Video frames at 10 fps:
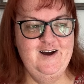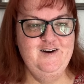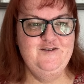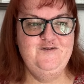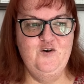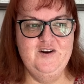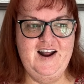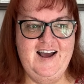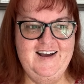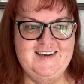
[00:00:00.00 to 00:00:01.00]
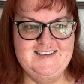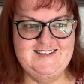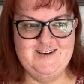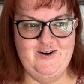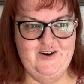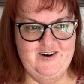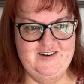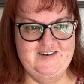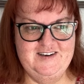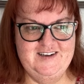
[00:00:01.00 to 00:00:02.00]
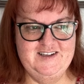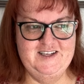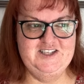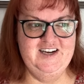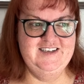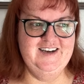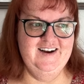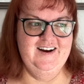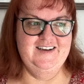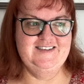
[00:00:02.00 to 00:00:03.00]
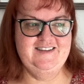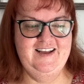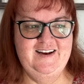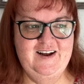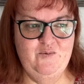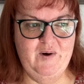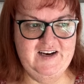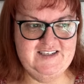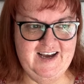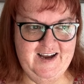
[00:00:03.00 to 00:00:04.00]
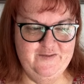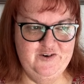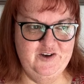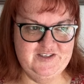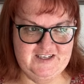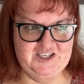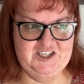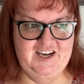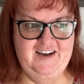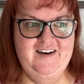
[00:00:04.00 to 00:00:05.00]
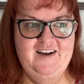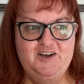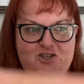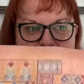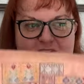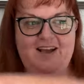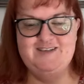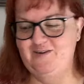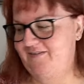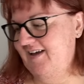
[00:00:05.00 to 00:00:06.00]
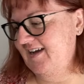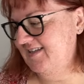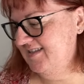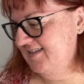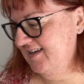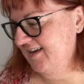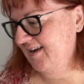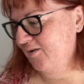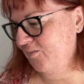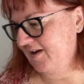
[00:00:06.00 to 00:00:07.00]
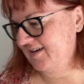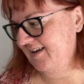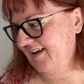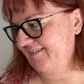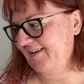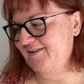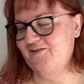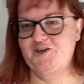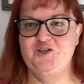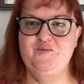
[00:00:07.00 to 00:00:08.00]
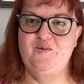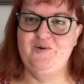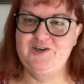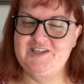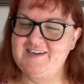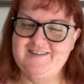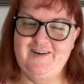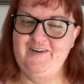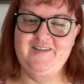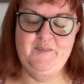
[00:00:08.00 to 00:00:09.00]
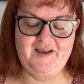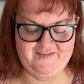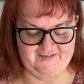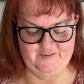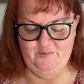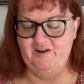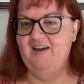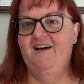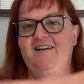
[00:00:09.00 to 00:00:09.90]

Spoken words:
4 days on the Jeanette Douglas, then 1 day of no stitching, 2 days on this, one, and then we've got two more projects. So the maths doesn't work out.